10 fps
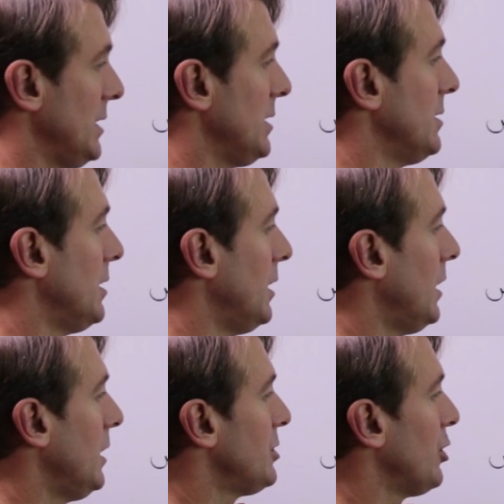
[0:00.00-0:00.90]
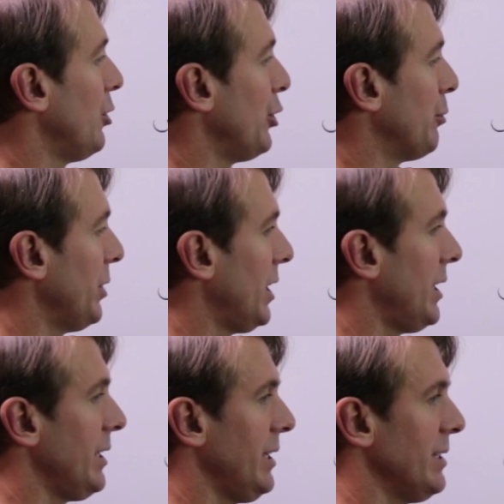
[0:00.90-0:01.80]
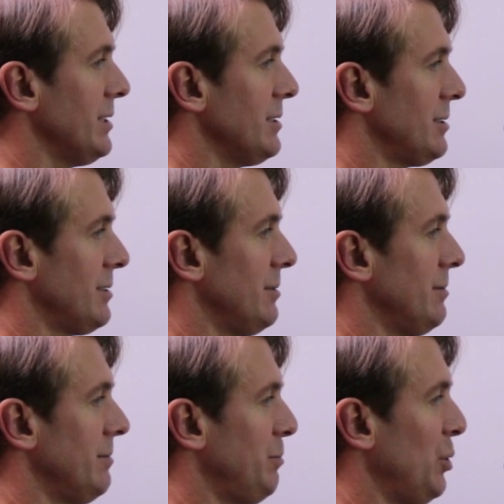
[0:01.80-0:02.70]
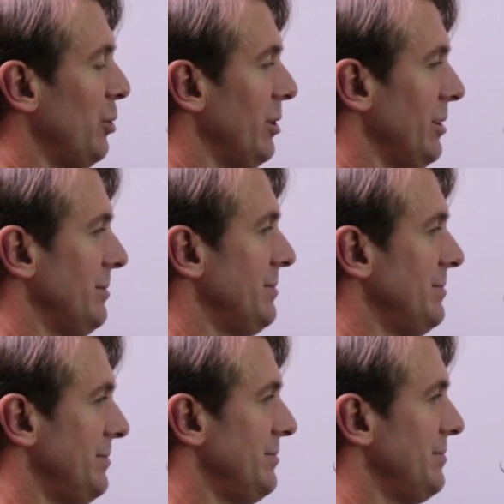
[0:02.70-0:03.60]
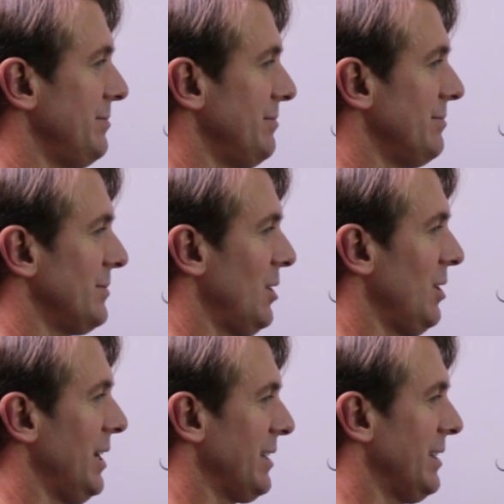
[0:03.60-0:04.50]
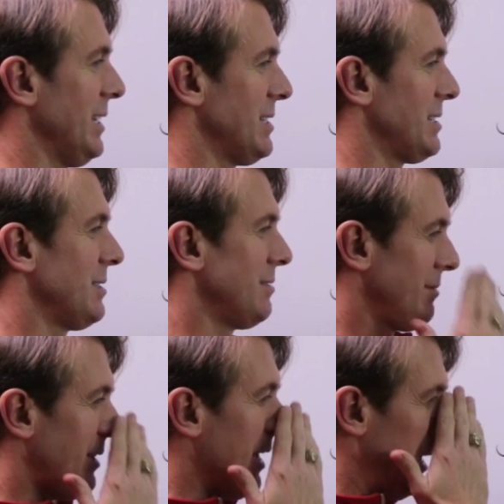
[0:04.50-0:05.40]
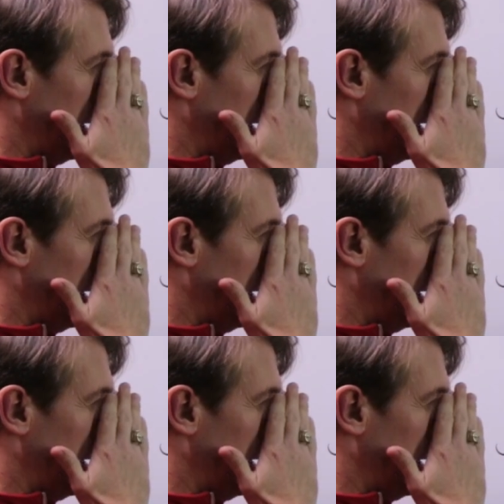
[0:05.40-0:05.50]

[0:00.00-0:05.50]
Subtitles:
Yeah. So your blood is poor. Or like this. Yeah.